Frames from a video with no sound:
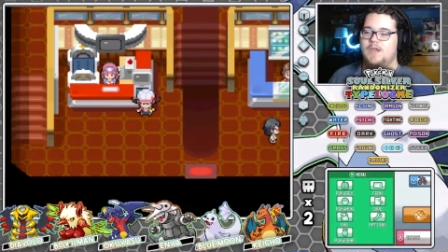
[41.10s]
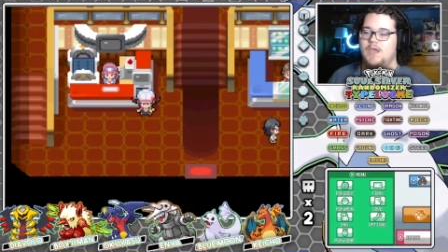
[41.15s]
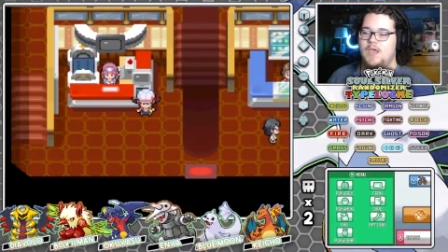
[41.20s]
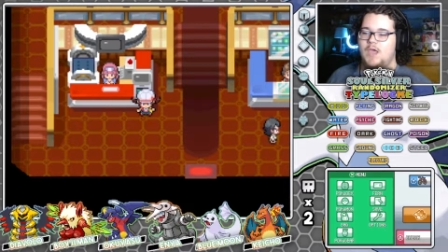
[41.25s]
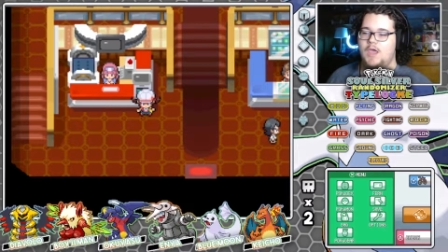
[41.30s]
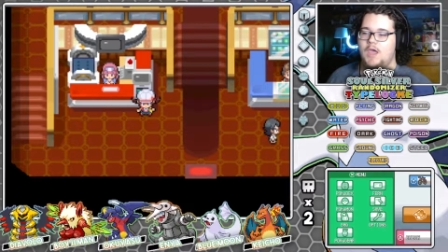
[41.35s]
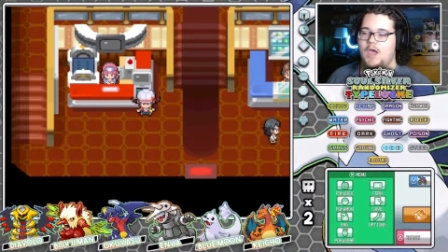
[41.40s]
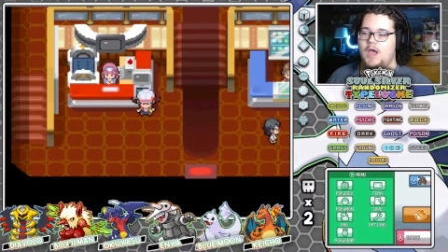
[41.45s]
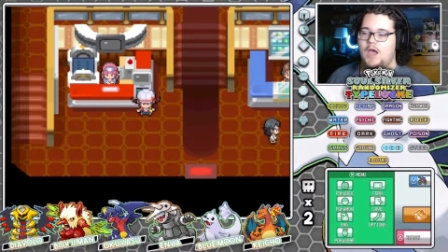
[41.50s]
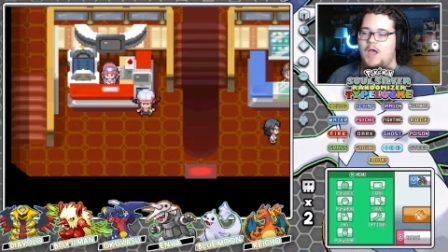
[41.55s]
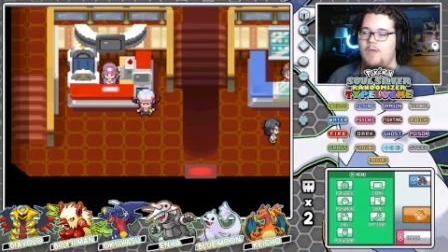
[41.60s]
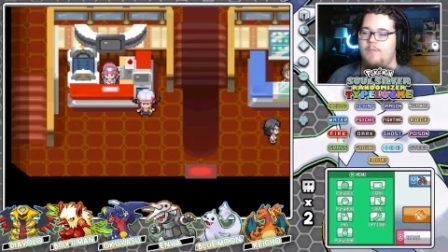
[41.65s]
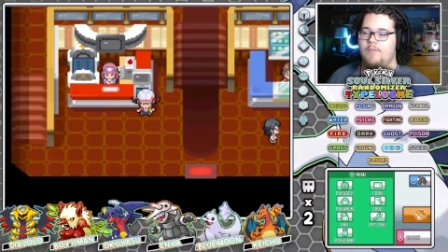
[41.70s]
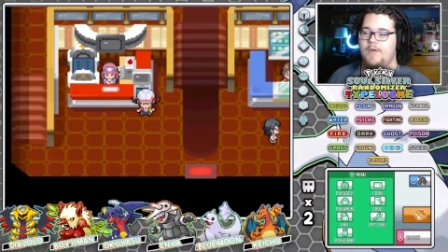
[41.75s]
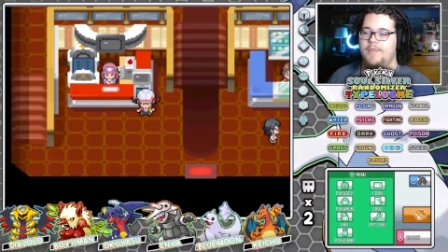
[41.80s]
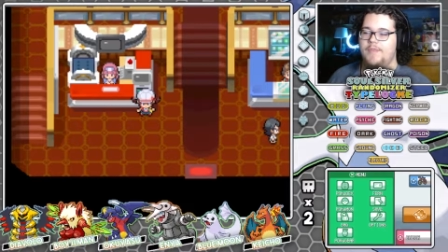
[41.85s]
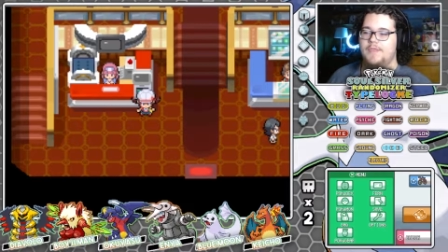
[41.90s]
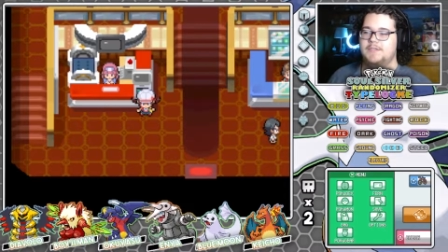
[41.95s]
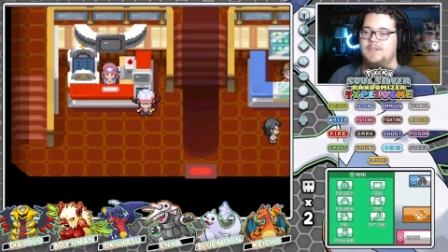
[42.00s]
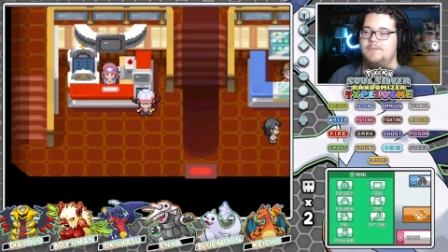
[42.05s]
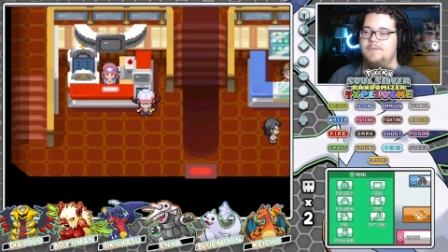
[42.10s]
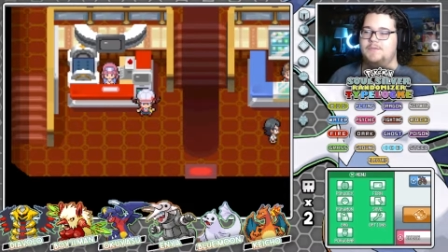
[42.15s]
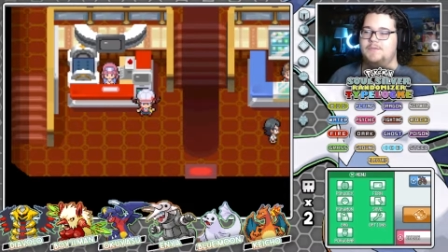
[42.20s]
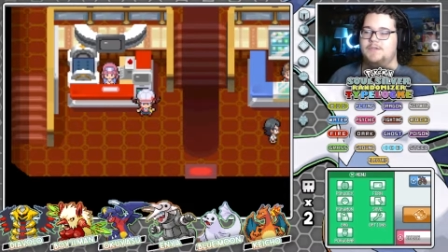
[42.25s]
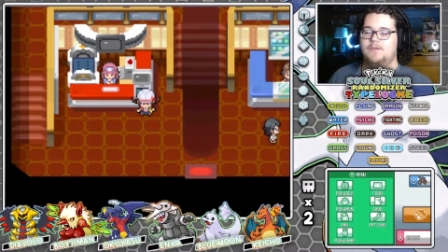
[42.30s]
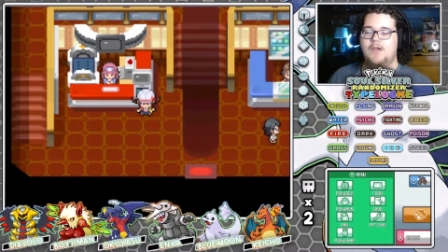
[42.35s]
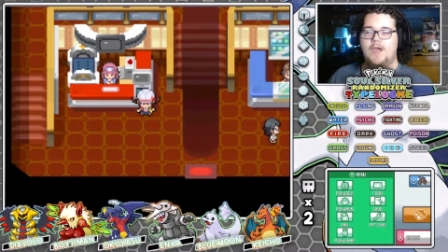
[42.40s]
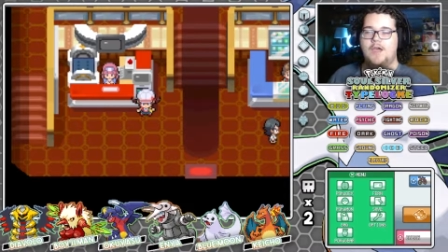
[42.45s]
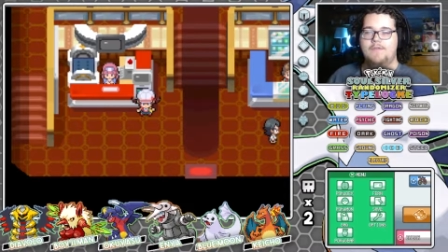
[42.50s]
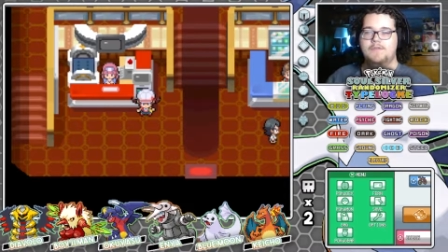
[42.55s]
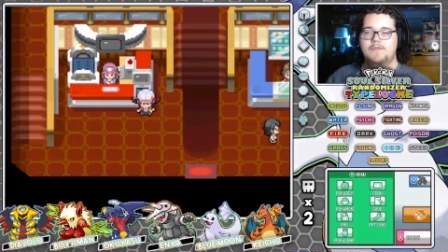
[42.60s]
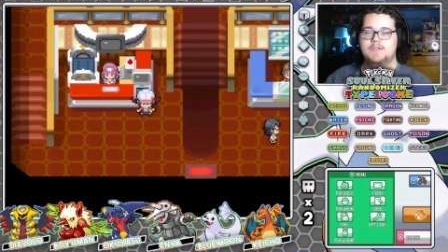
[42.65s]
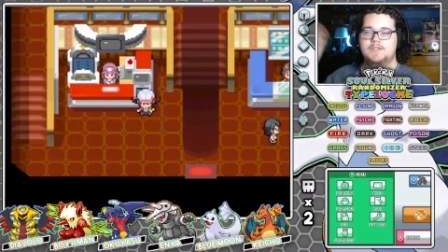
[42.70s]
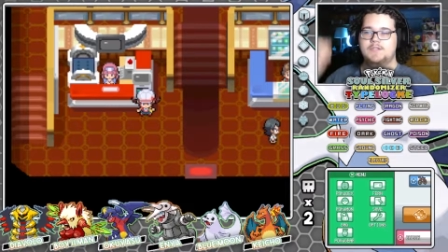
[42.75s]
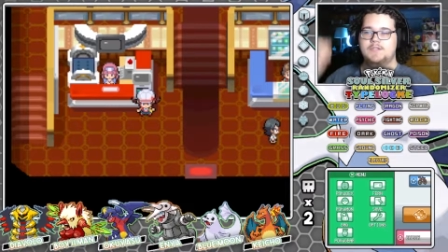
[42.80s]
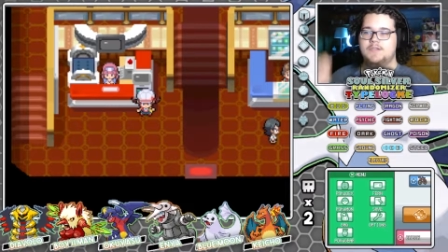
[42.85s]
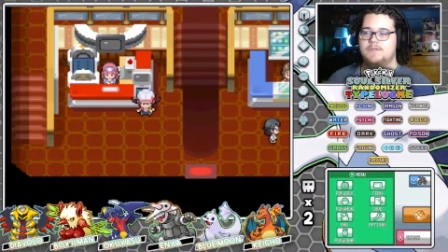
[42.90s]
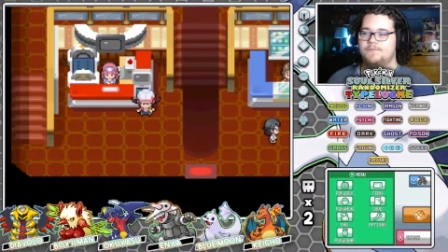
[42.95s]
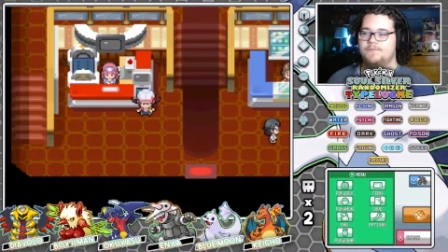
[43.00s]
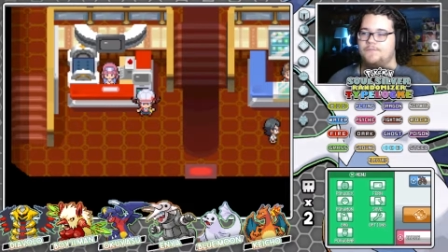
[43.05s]
But in this episode, obviously,
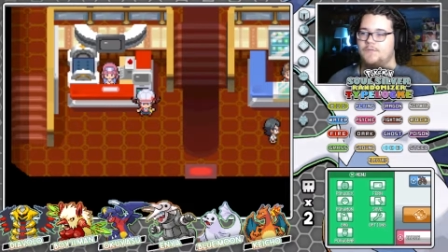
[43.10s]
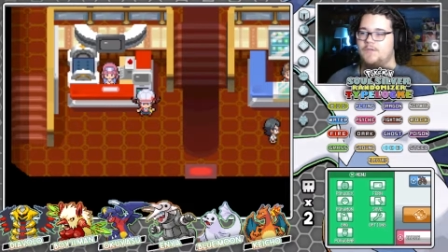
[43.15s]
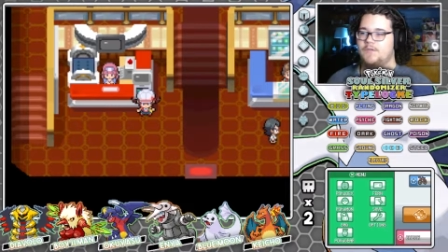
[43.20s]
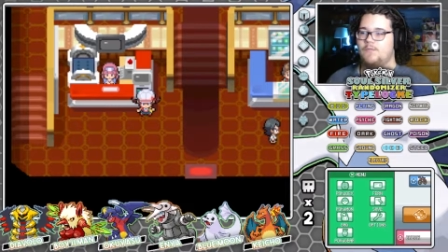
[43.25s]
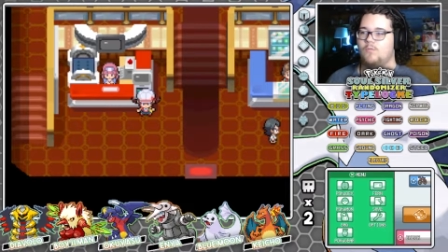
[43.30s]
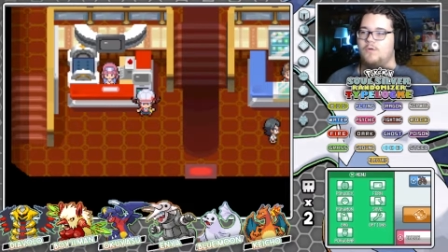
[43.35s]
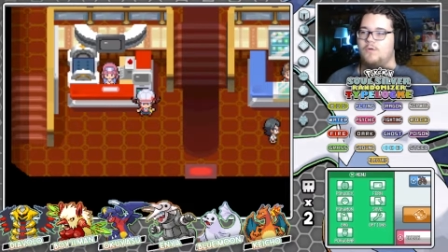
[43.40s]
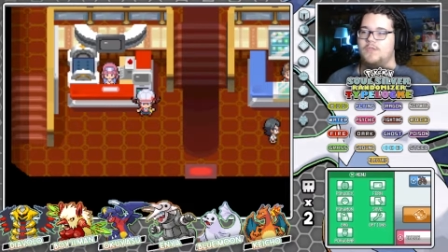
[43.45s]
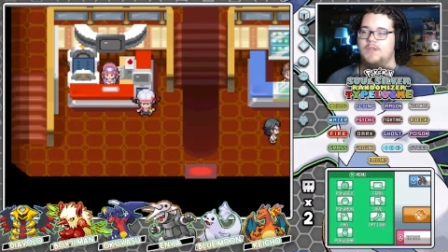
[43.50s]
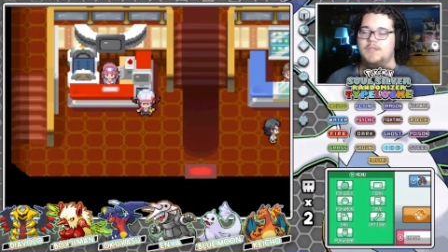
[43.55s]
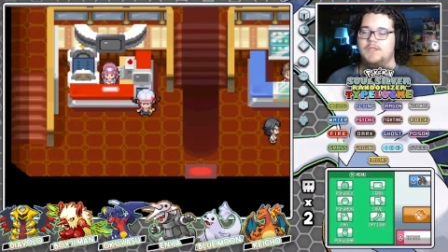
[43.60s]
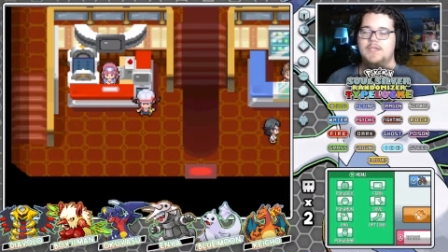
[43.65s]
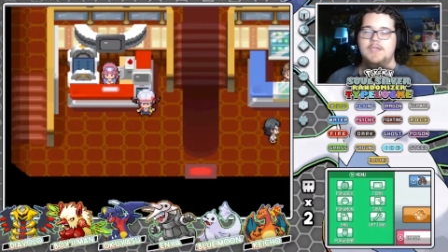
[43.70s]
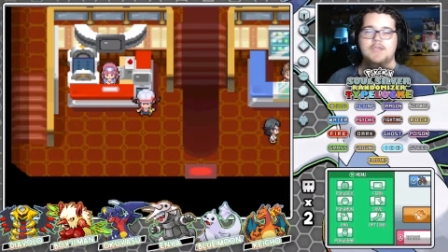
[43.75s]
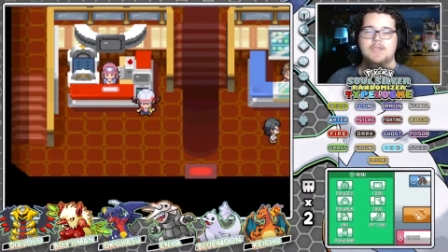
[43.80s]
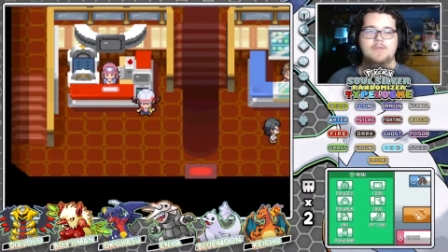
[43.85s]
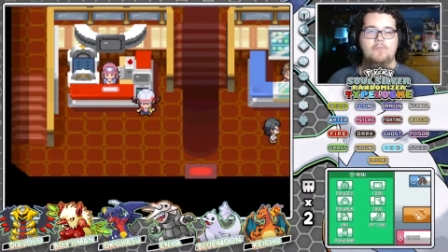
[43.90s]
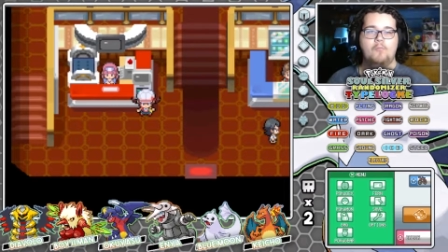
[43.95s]
we're in the League.